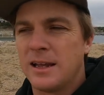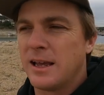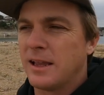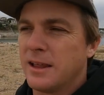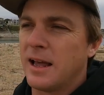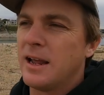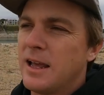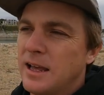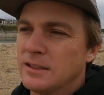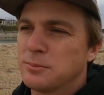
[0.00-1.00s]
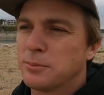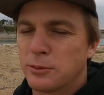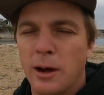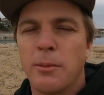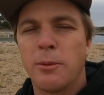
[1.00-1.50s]
and that it's
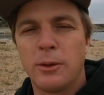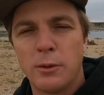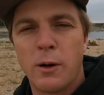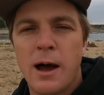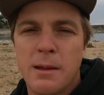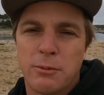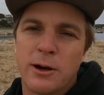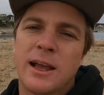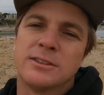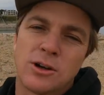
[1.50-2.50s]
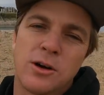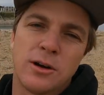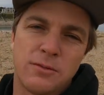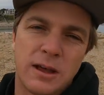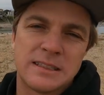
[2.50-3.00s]
probably why brands
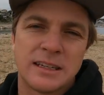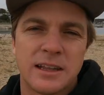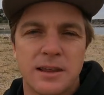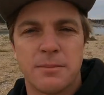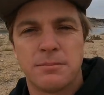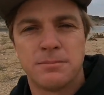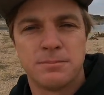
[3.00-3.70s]
are investing in them.